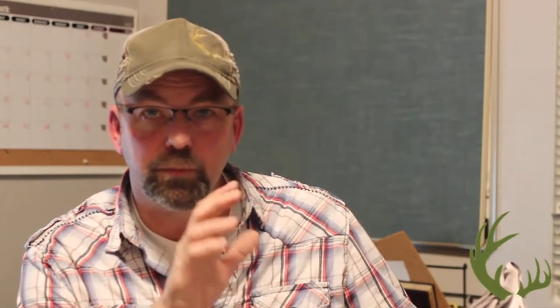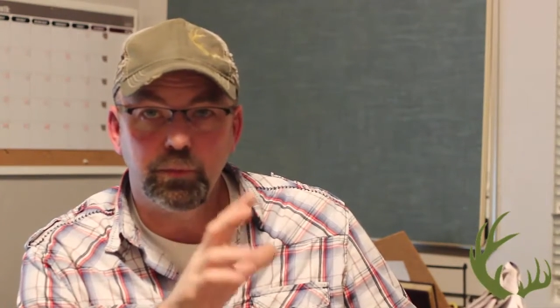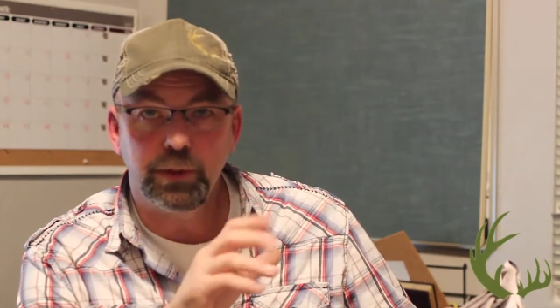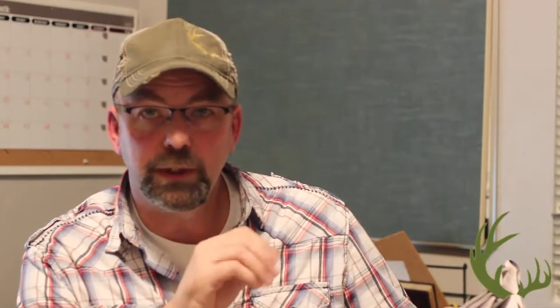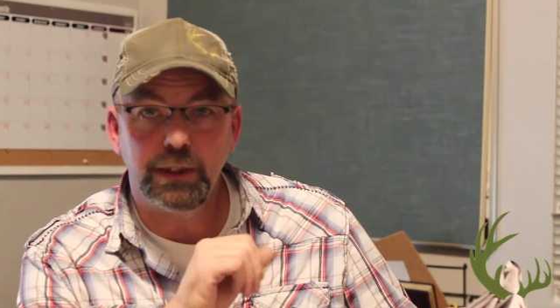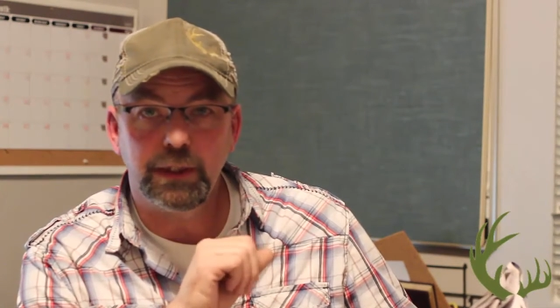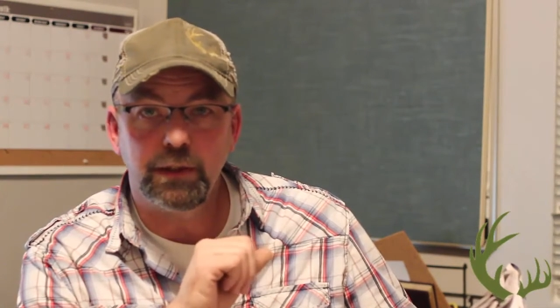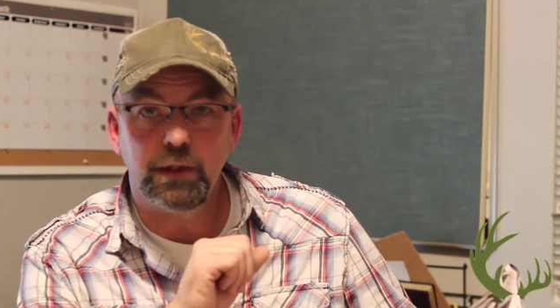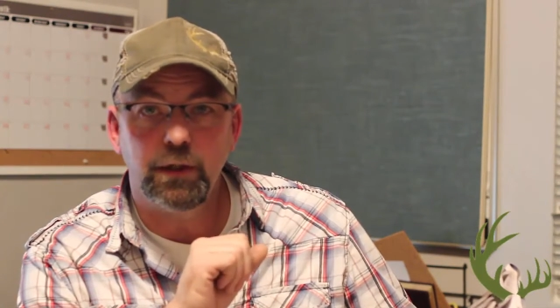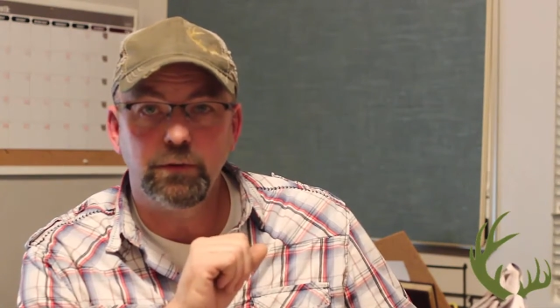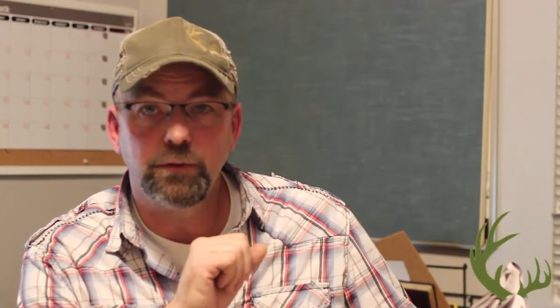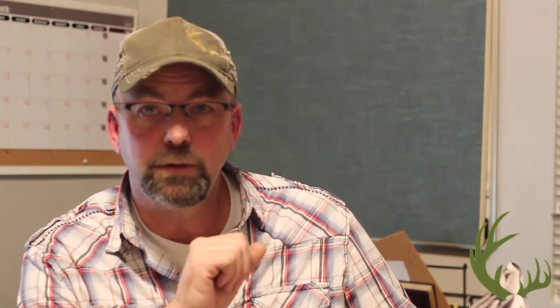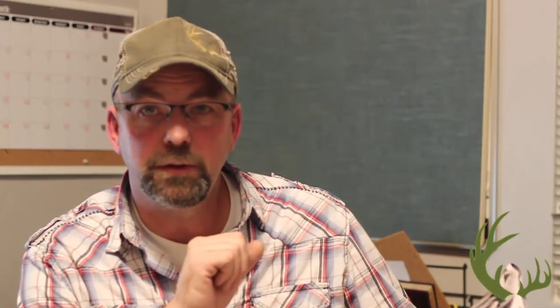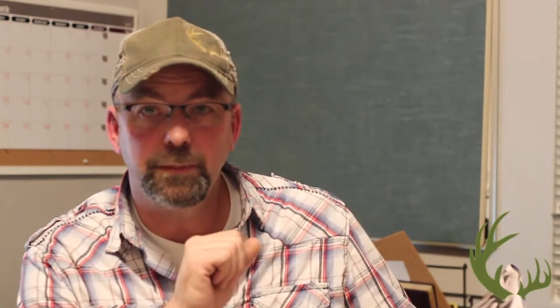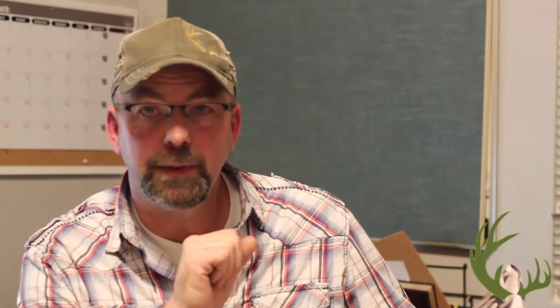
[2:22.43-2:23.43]
really
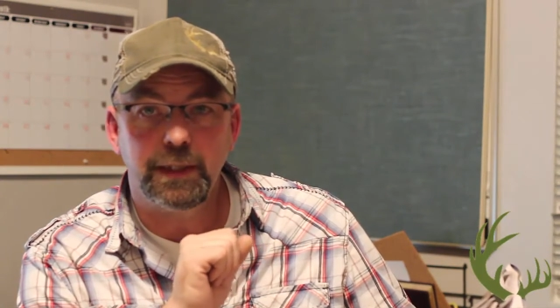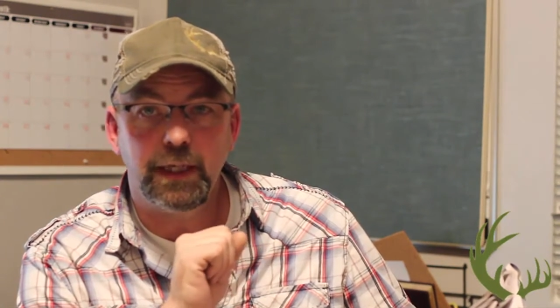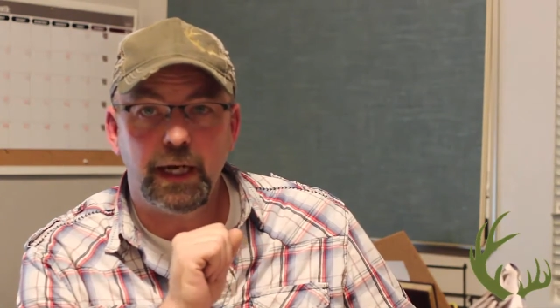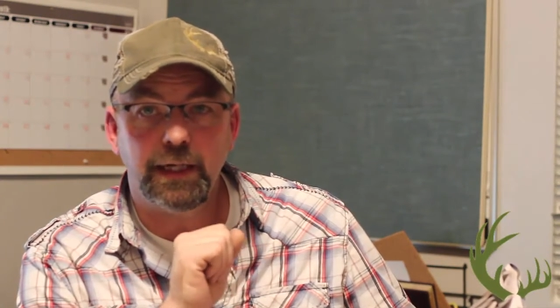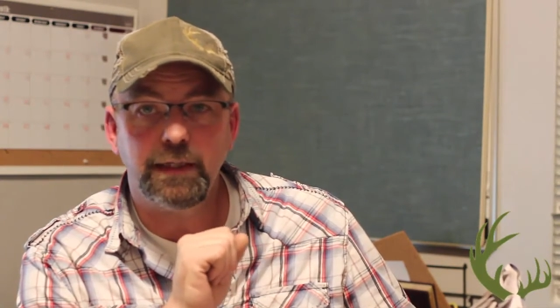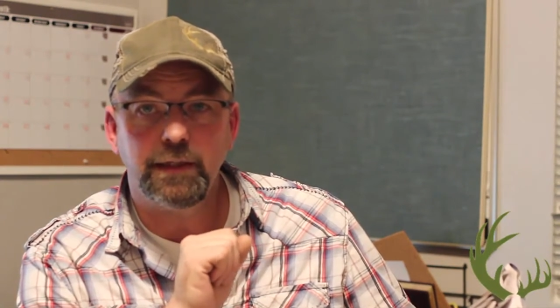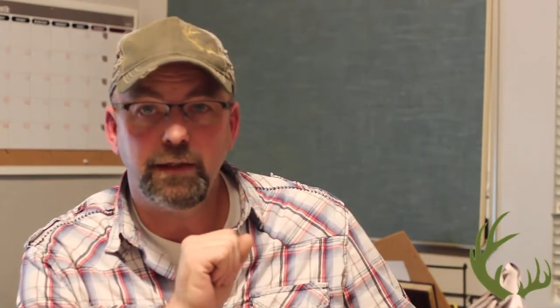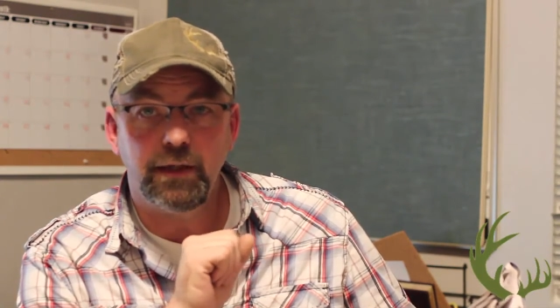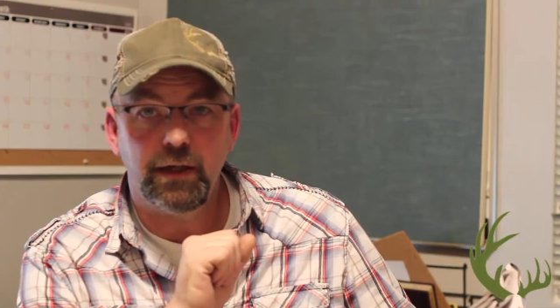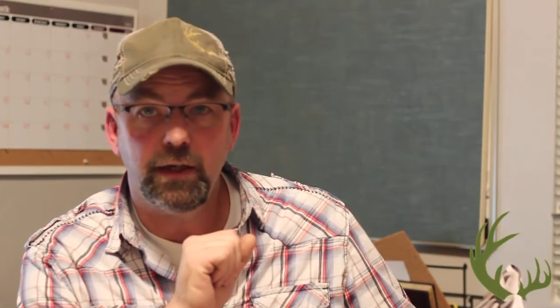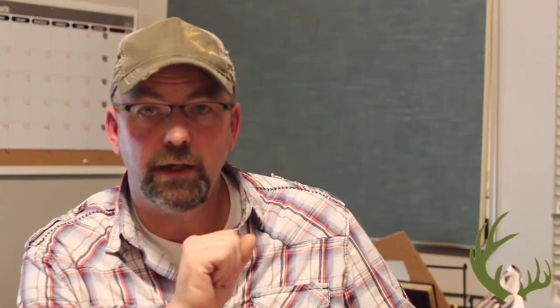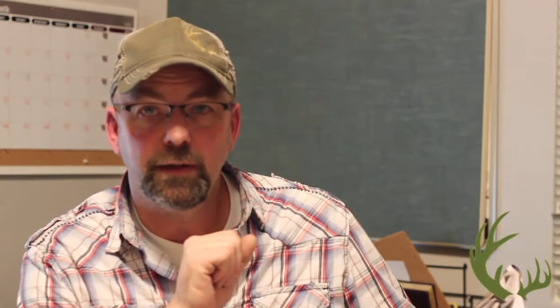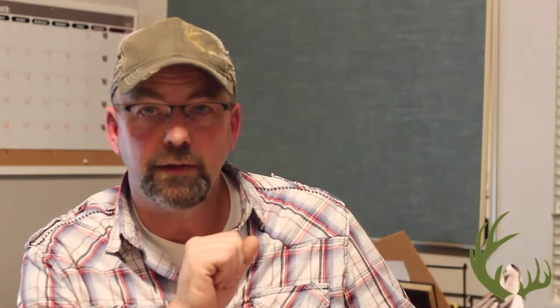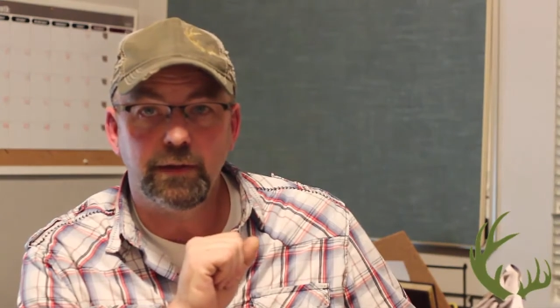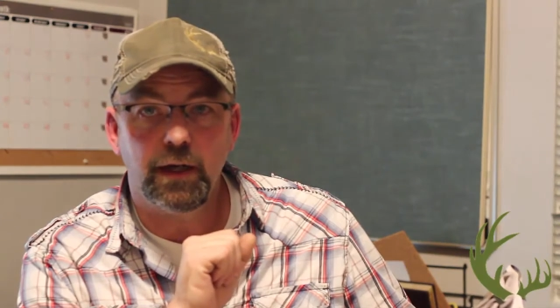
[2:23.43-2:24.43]
close to me, I can
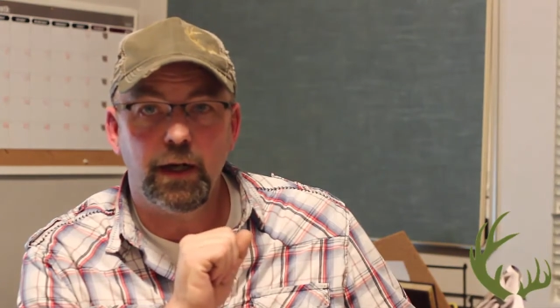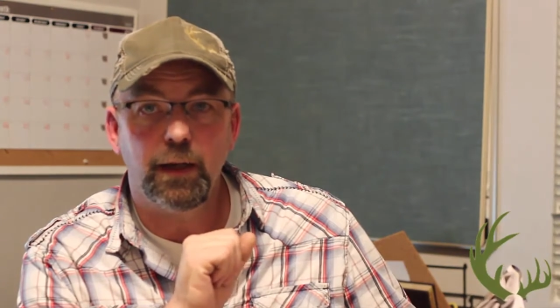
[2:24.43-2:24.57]
hunt